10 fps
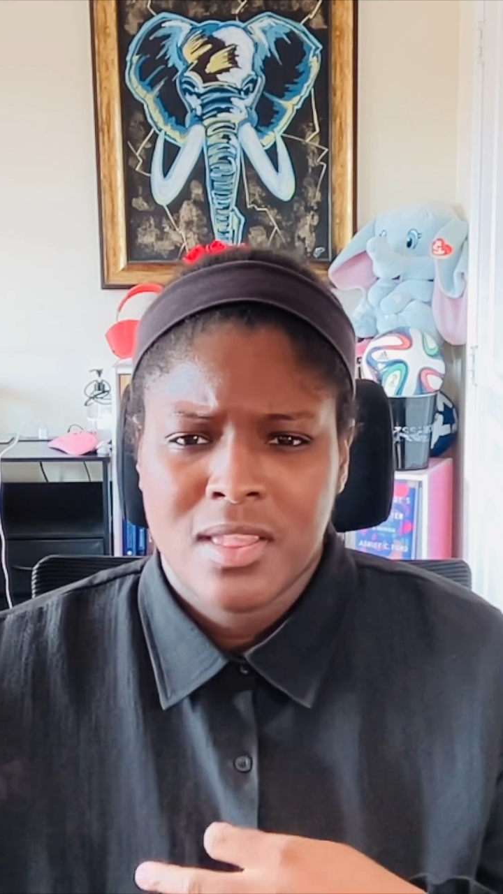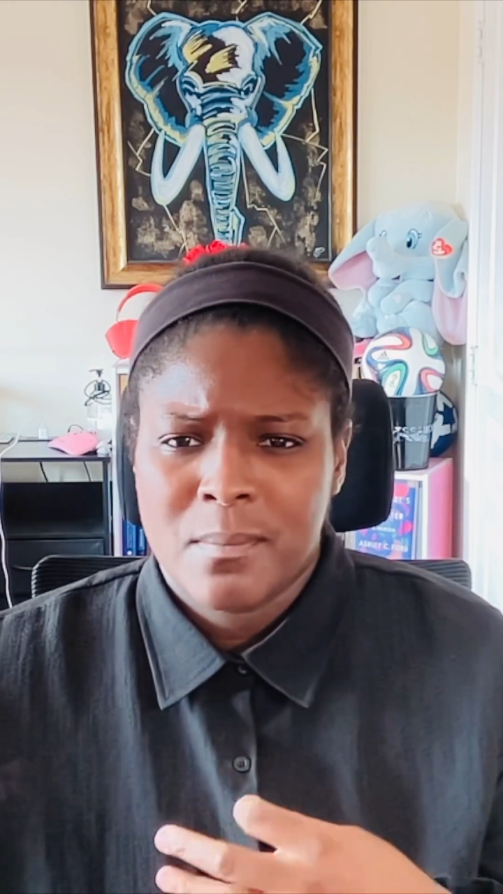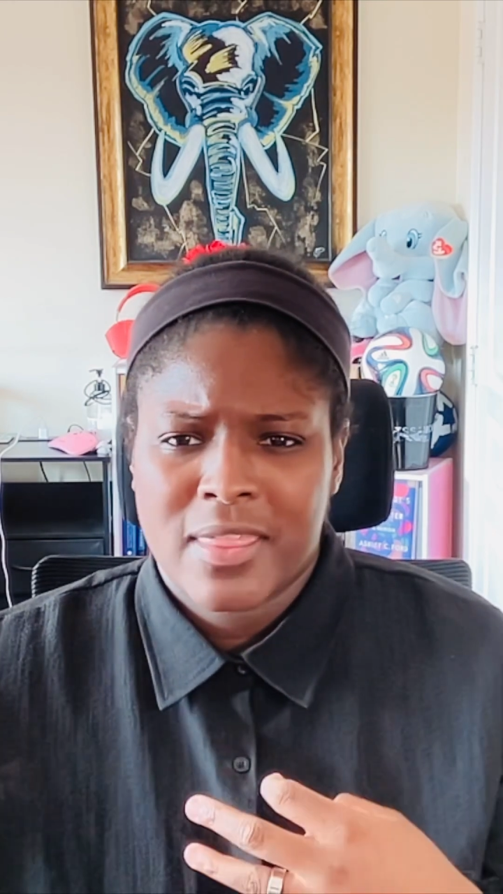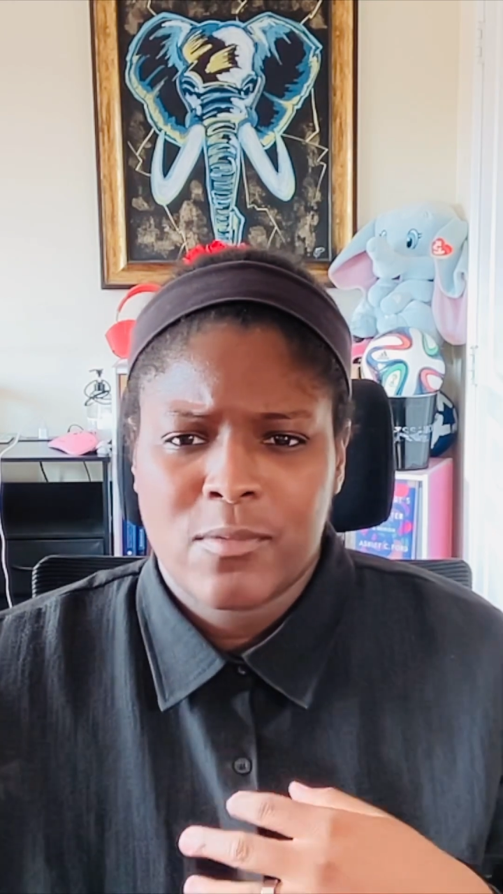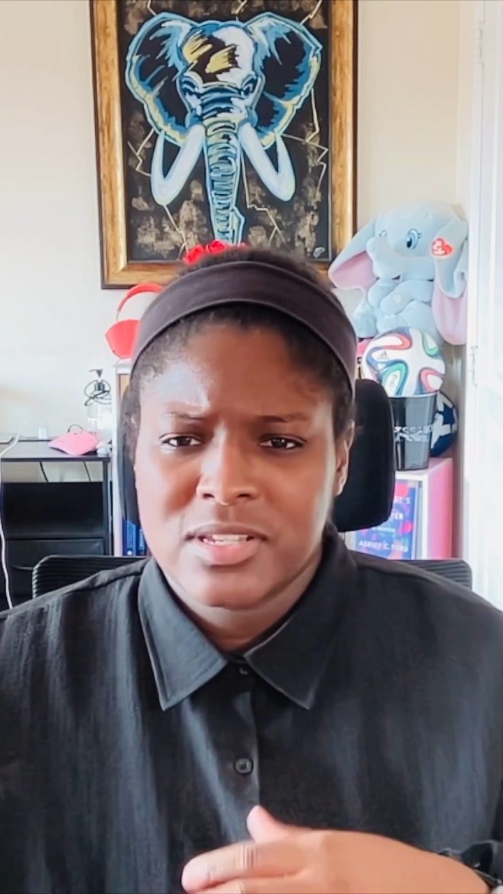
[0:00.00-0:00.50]

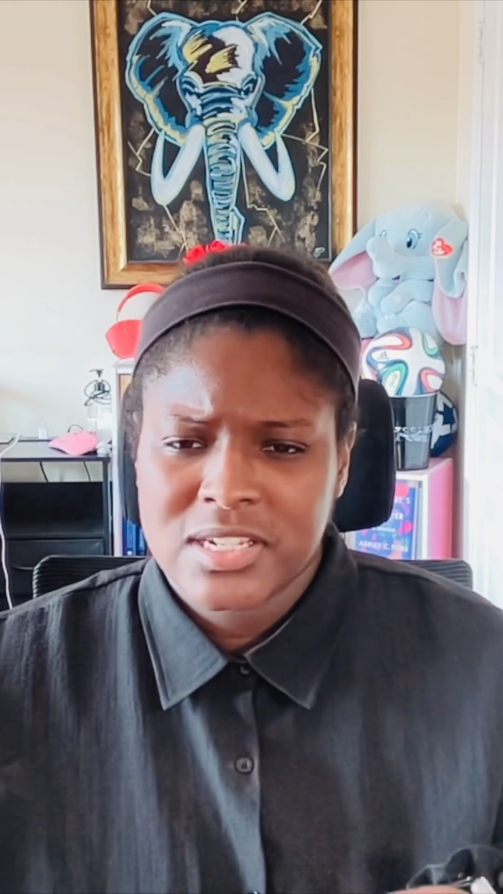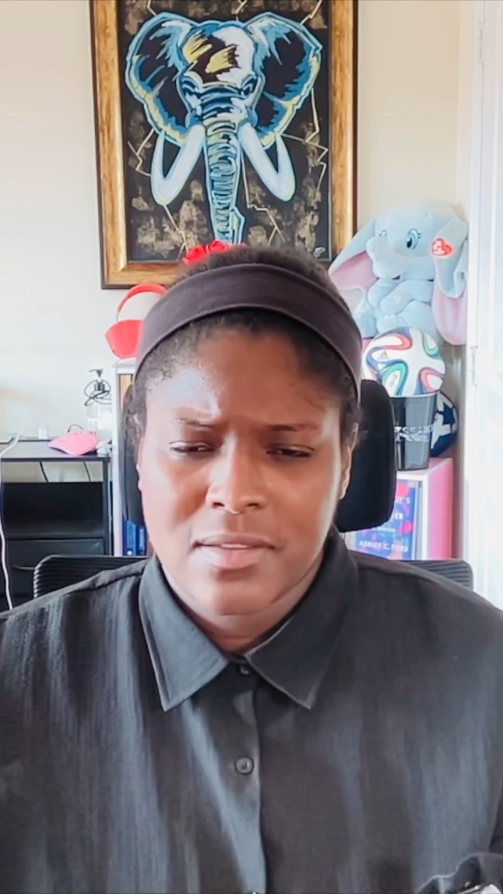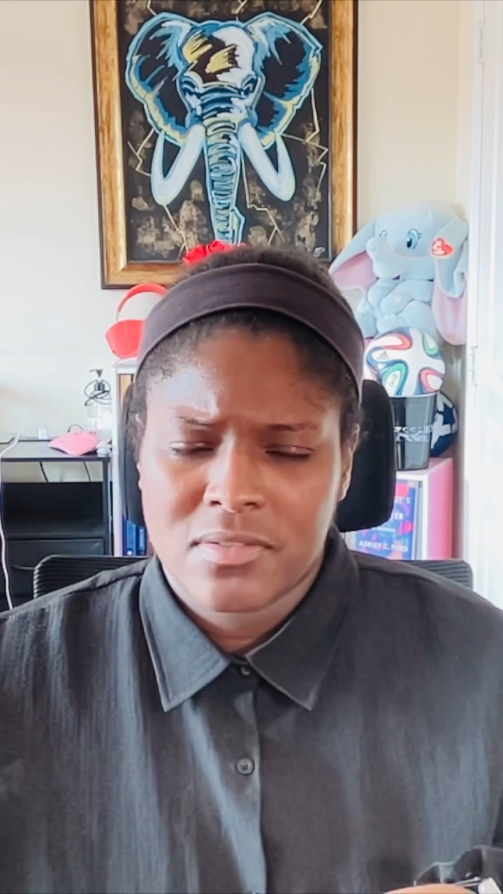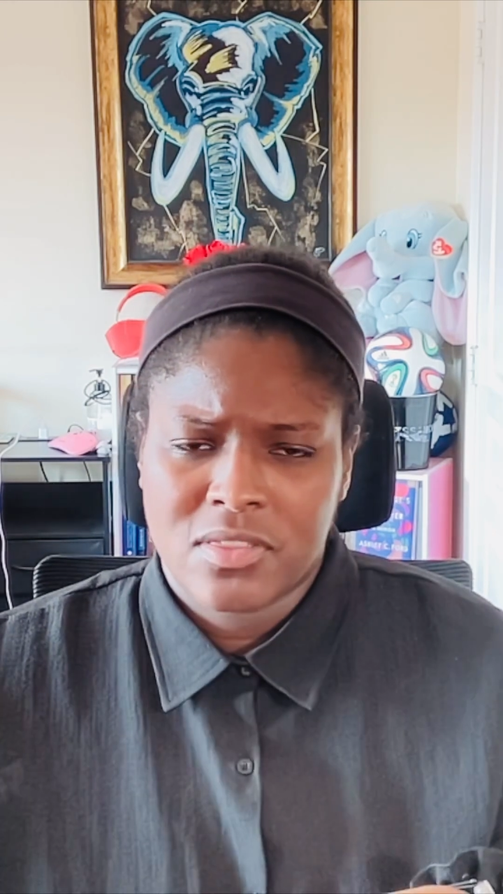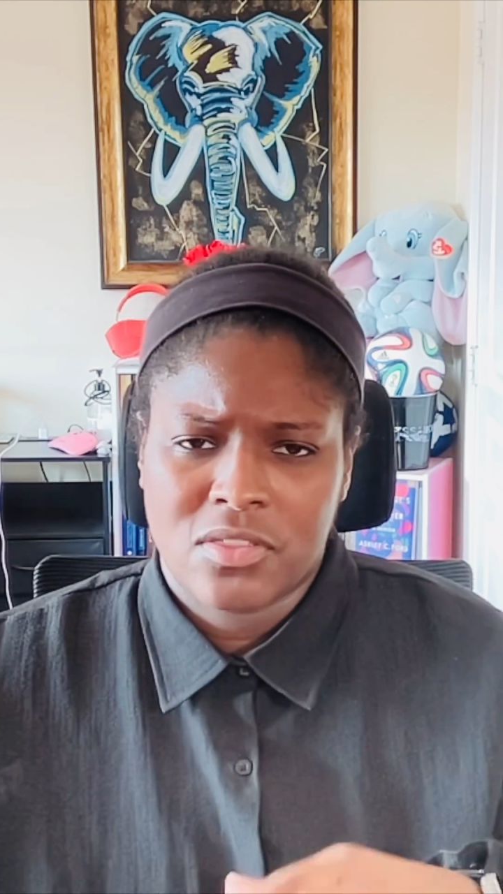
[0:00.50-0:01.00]
But that wasn't
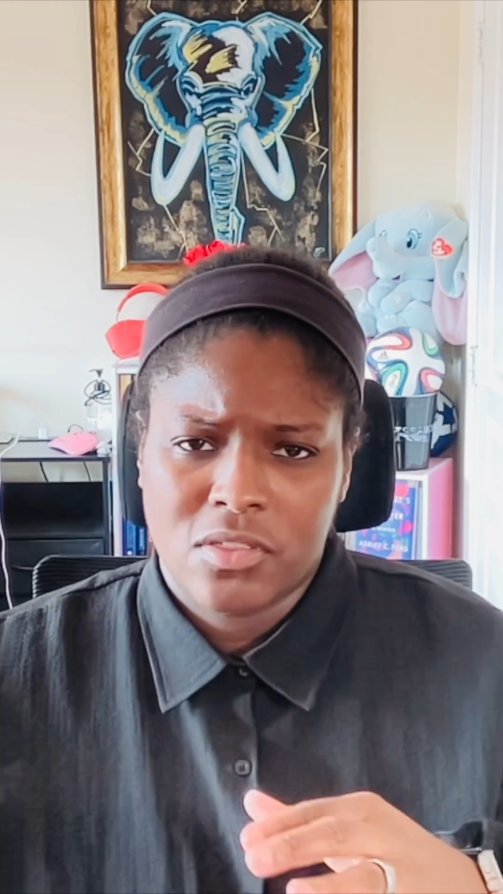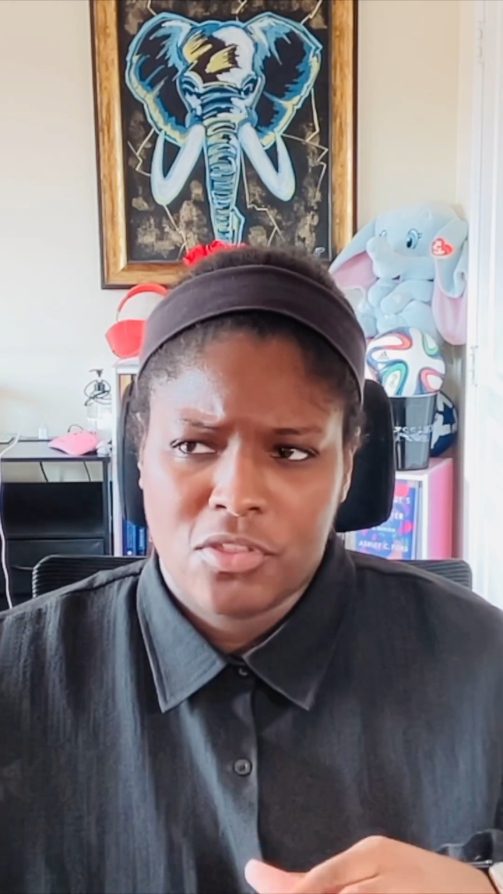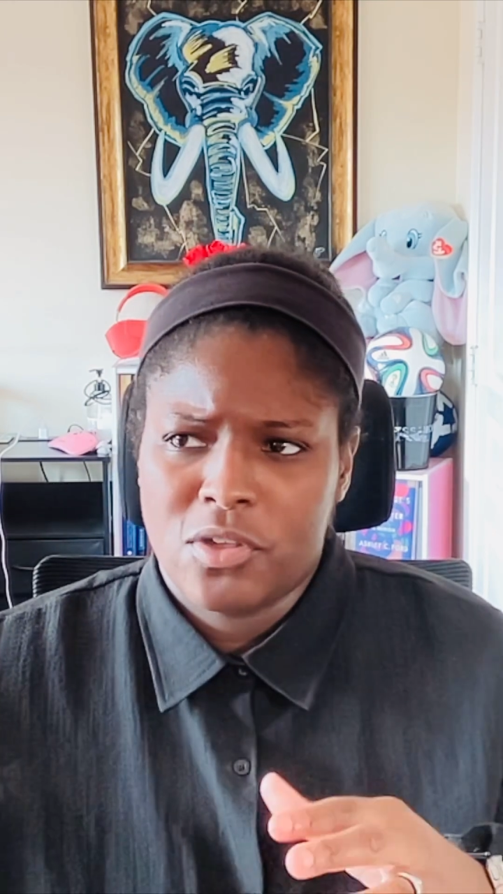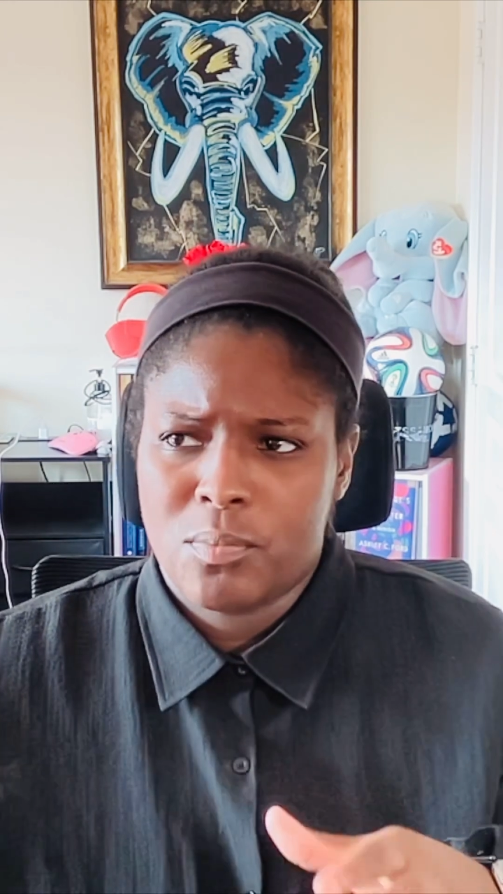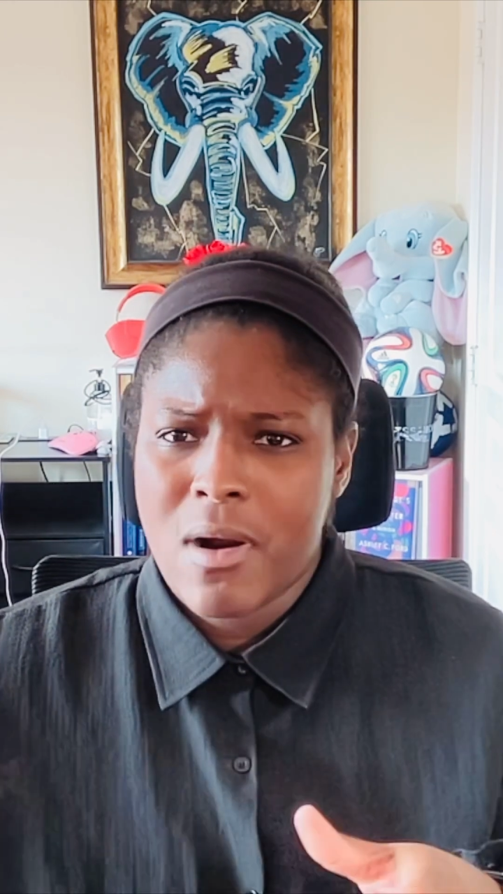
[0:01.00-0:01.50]
even
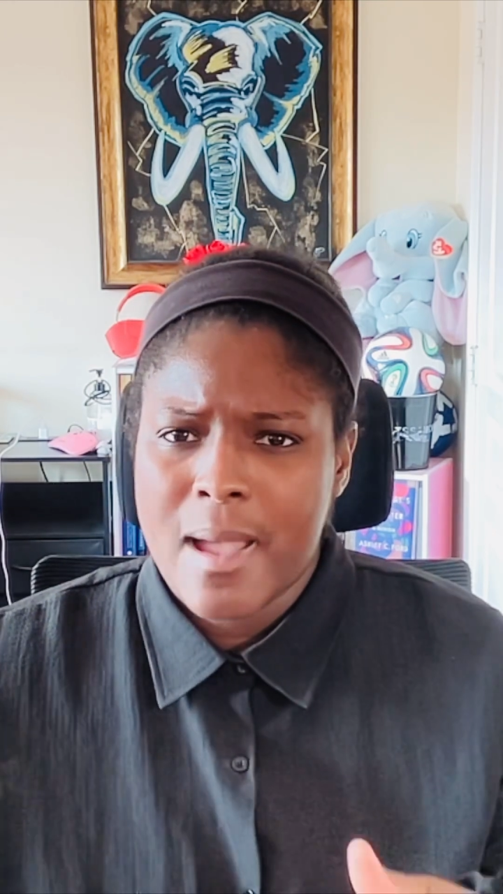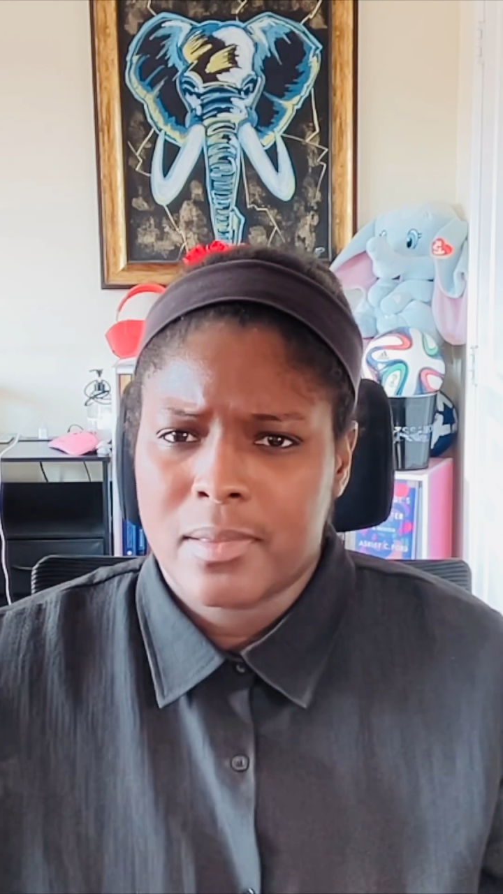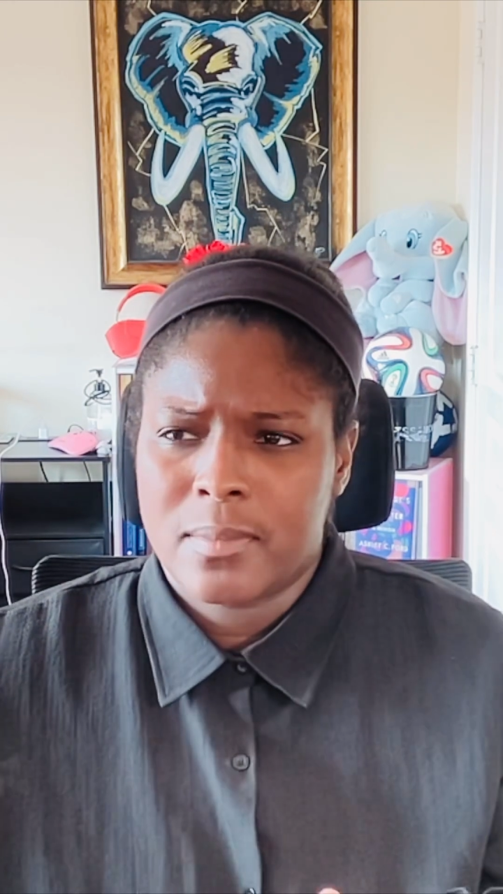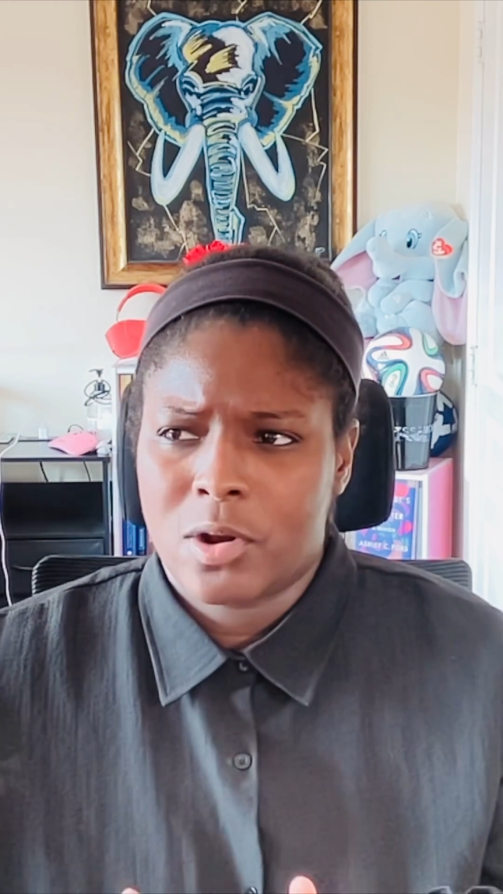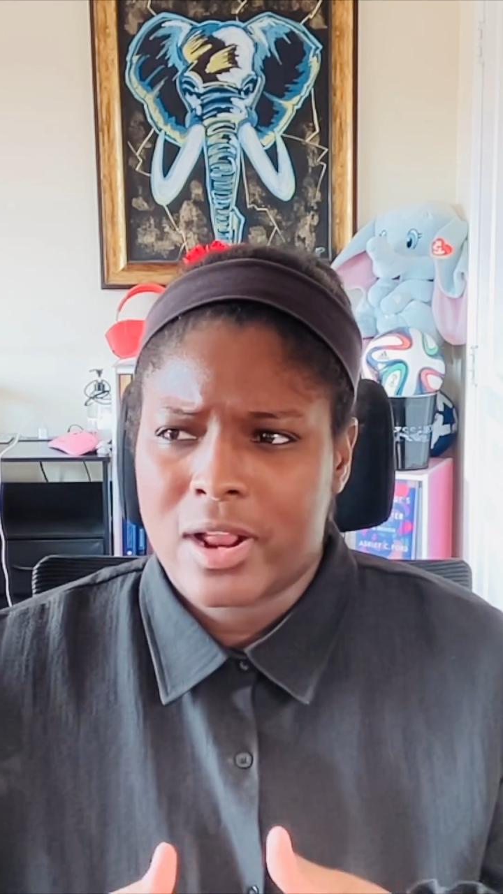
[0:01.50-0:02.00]
the
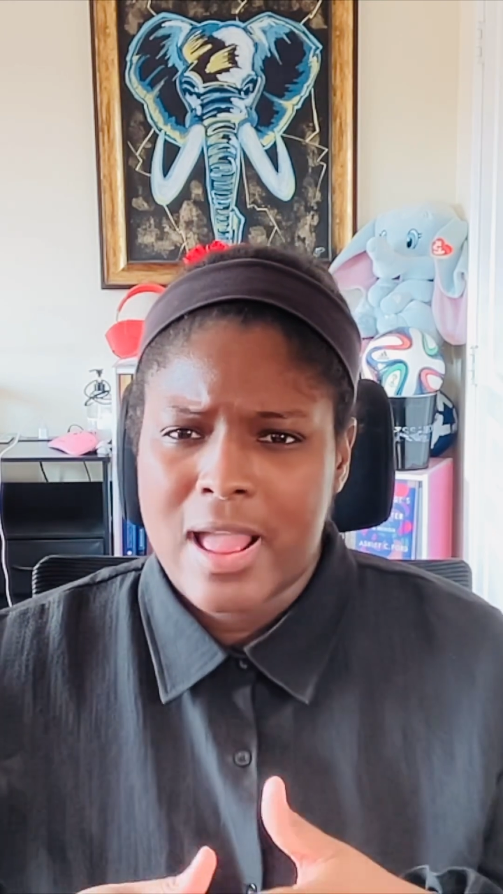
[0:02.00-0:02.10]
problem, or like